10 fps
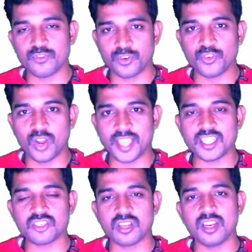if you like the
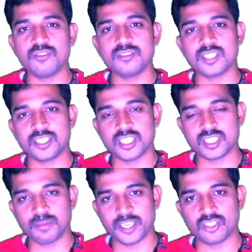channel,
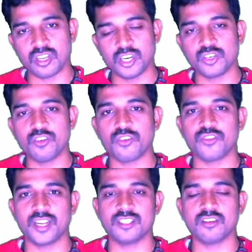suggest my channel your
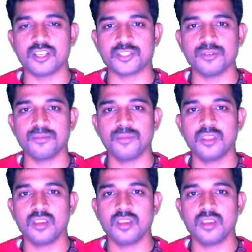friends also.